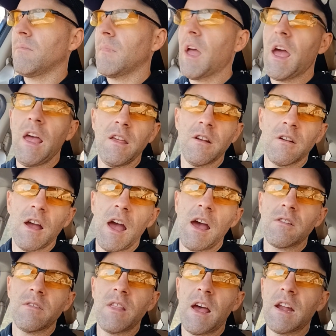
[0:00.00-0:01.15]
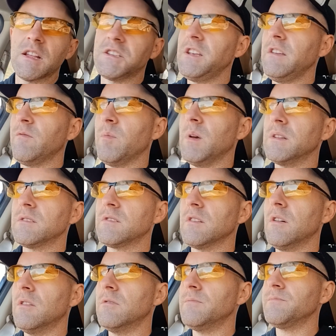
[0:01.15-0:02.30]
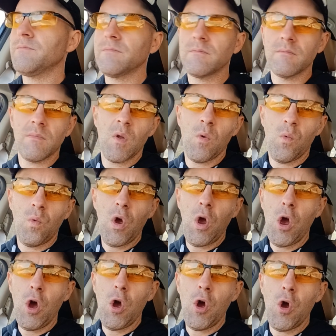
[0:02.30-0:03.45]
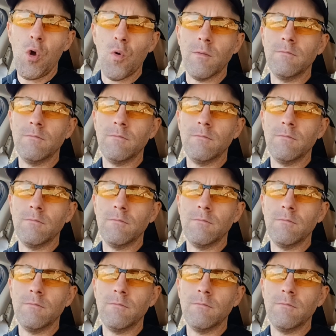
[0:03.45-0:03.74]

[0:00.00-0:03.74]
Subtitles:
hang your hat on that achievement. So, woo!